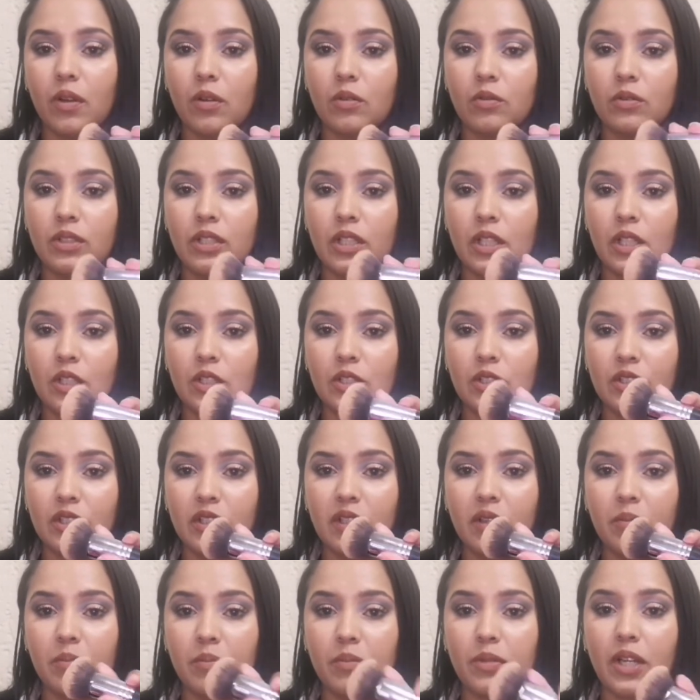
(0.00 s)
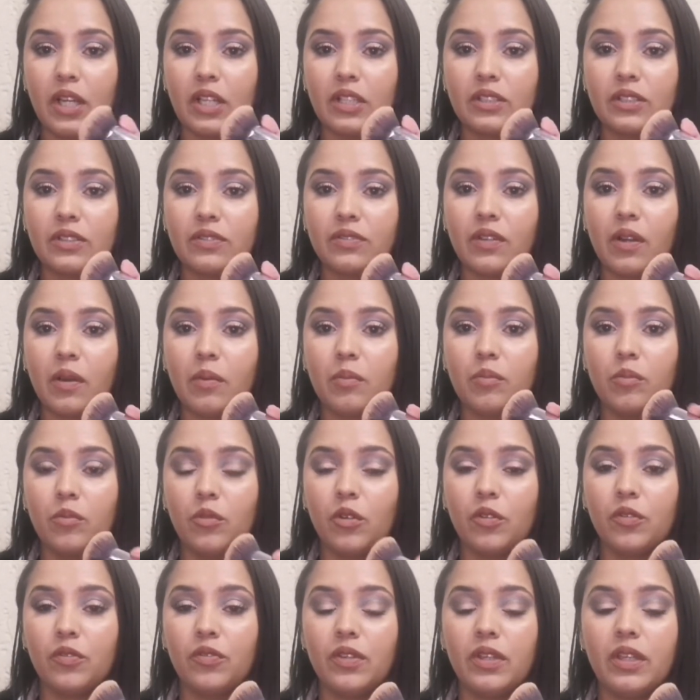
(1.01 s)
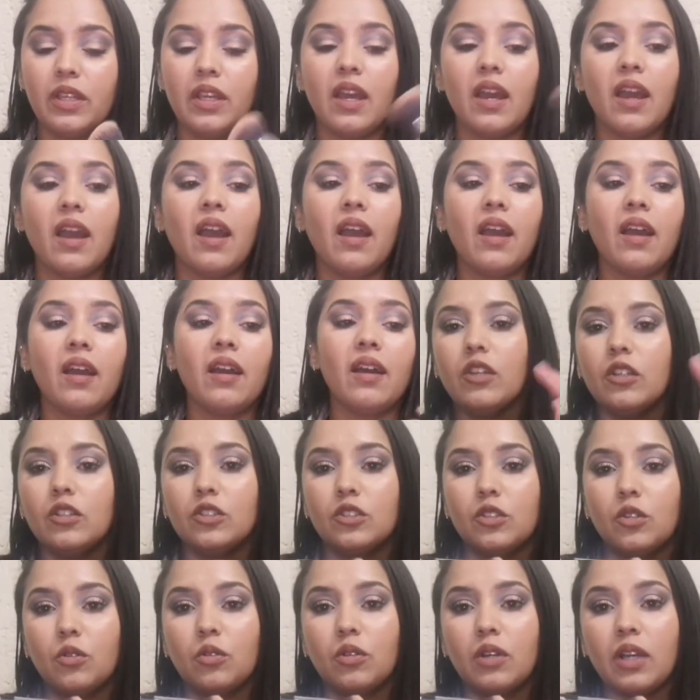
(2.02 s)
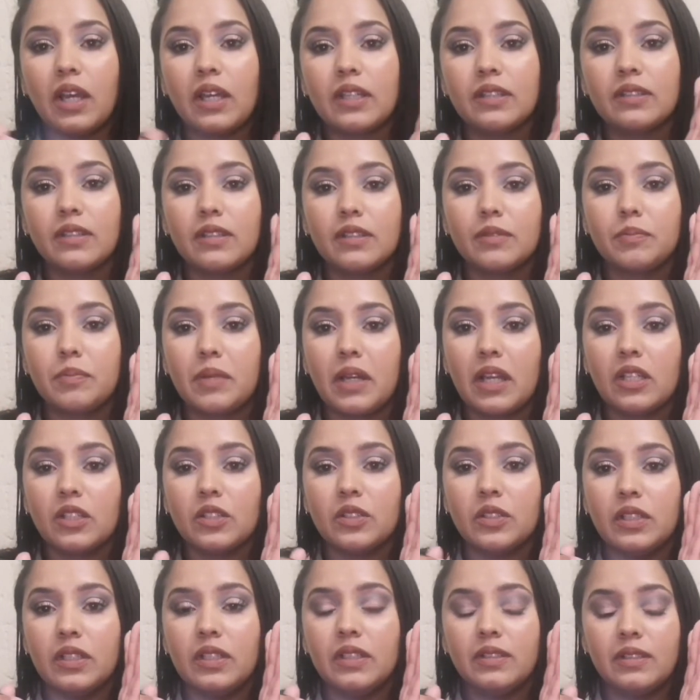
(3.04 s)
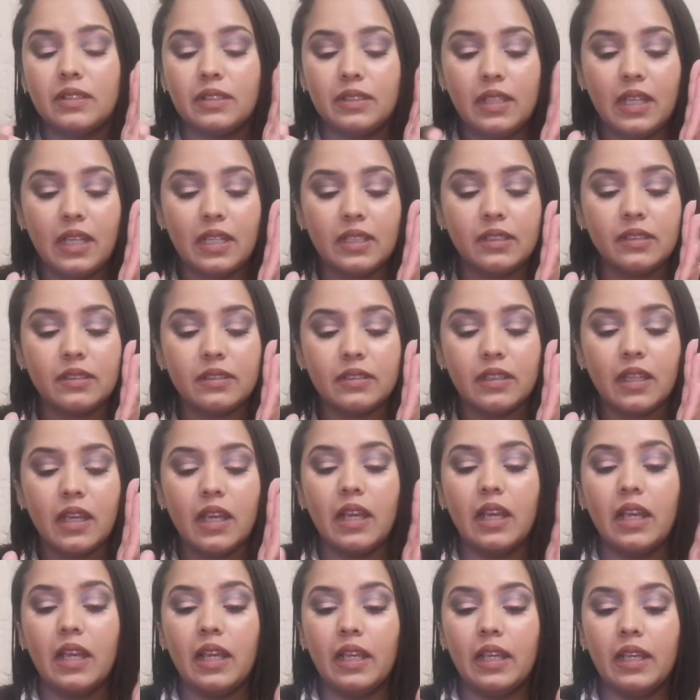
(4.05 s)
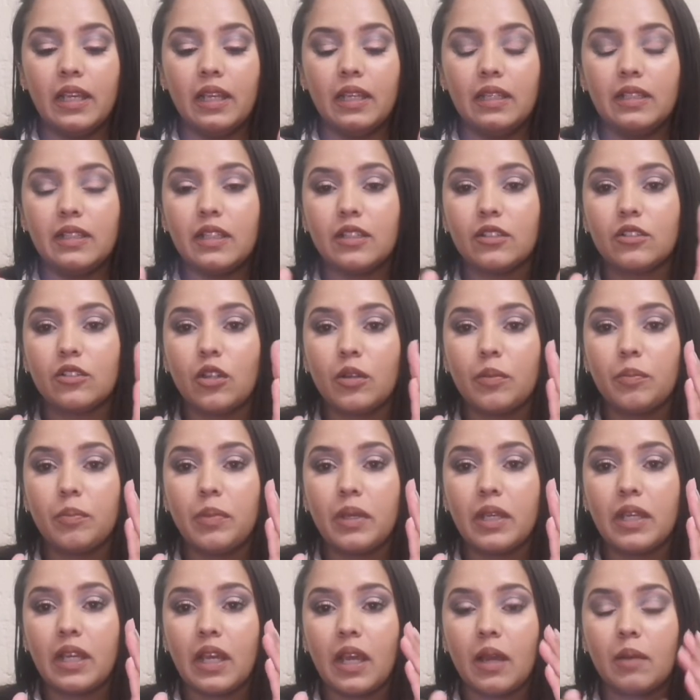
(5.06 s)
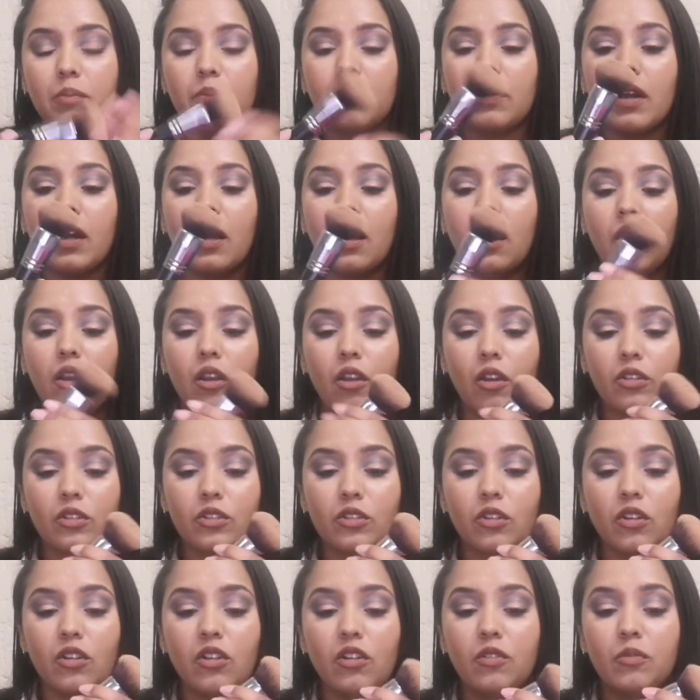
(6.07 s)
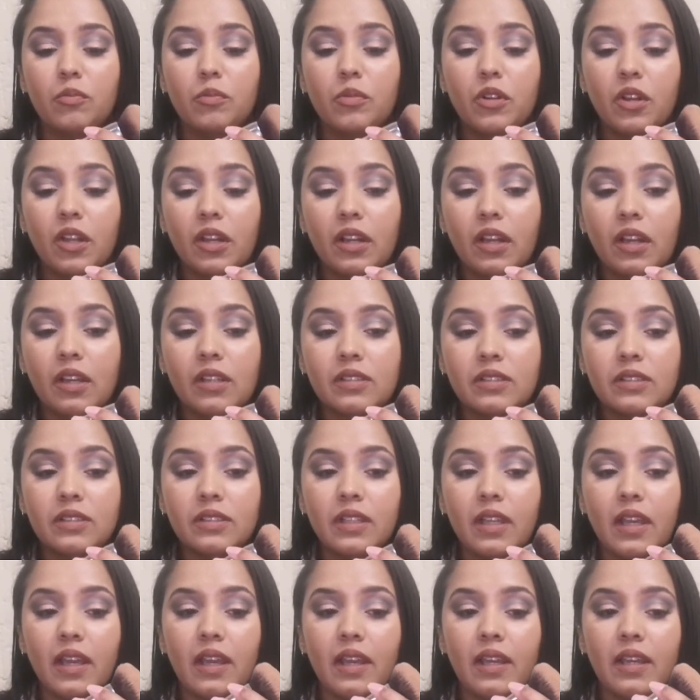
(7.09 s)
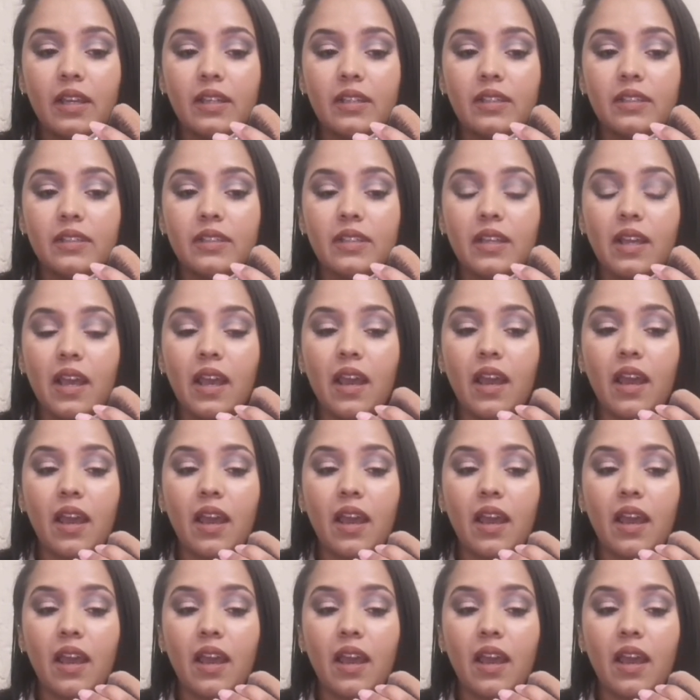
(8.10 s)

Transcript: foundation brush from Morphe. So guys, this brush is dense, it does not pick up a lot of product, and